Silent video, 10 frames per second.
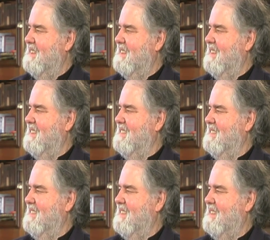Yeah,
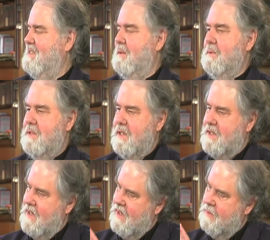he
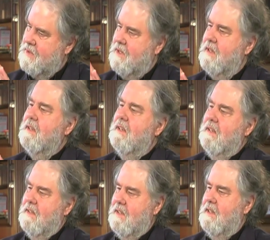was
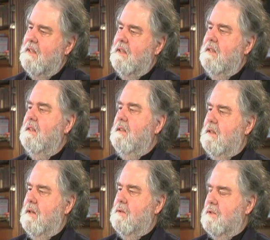in
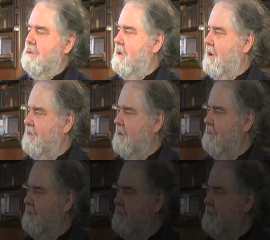those who loved him.